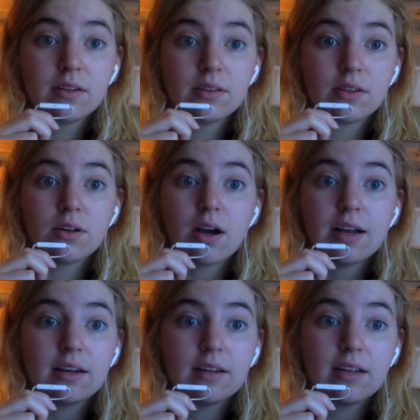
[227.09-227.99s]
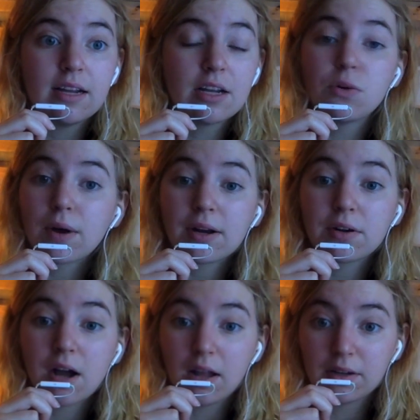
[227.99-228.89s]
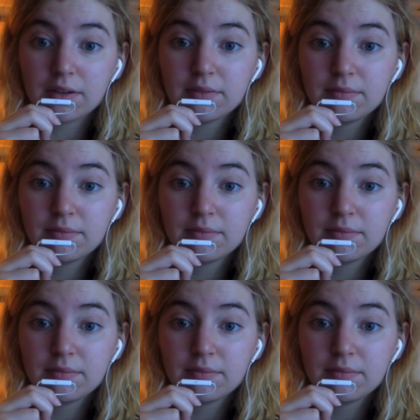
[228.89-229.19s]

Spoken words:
They're not ignoring her color.